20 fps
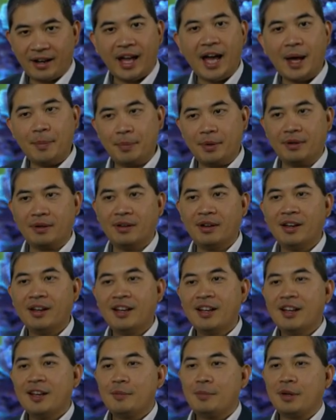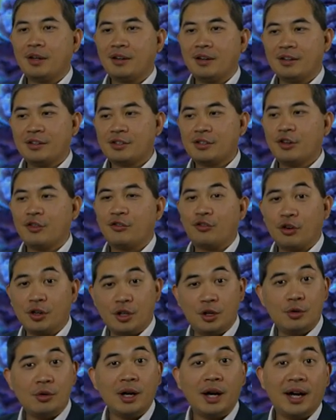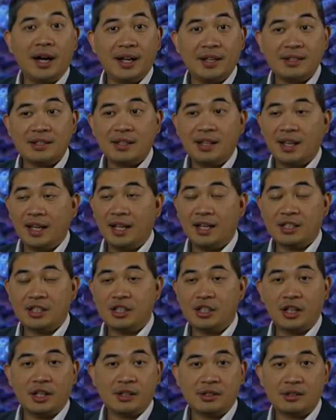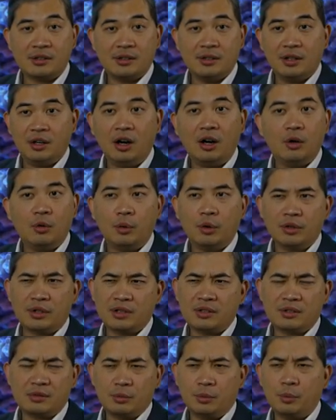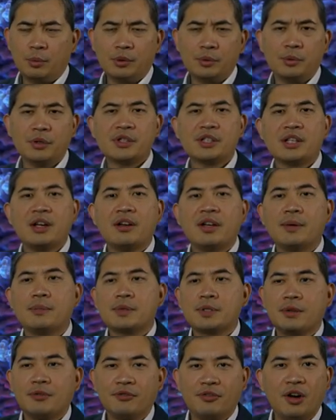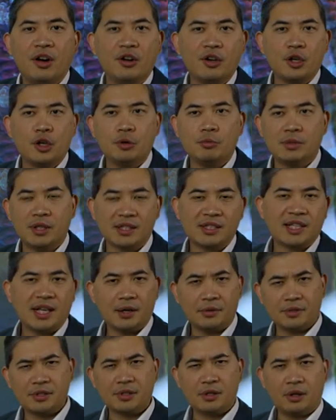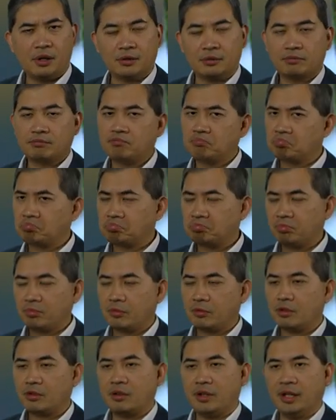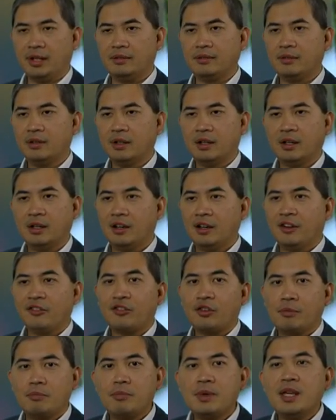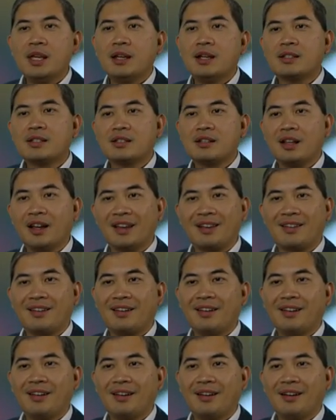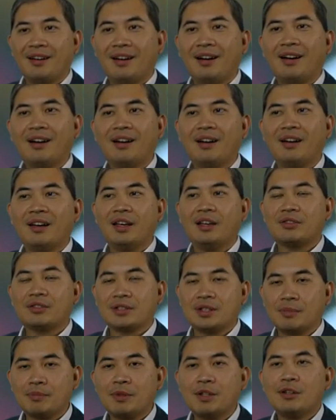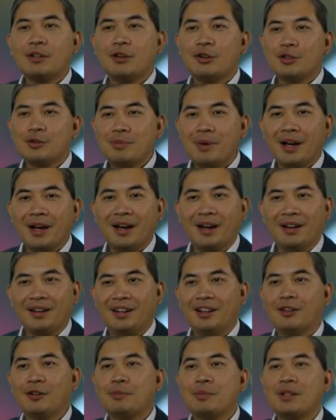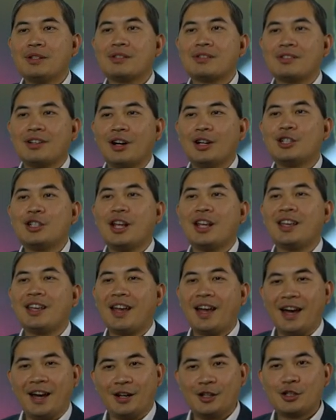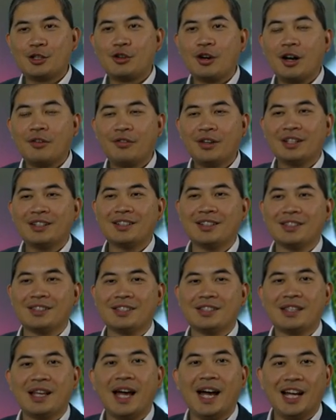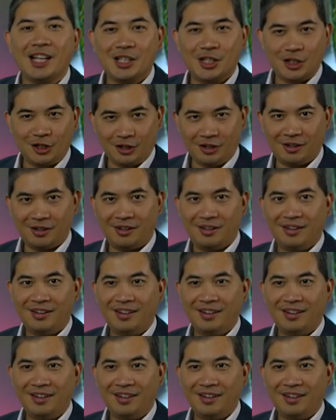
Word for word: happen because for you guys it is just oh we'll just we'll, we'll sell him some volume discount salt great. For me, it's like uh, if something goes bad, it'll be such a catastrophic disaster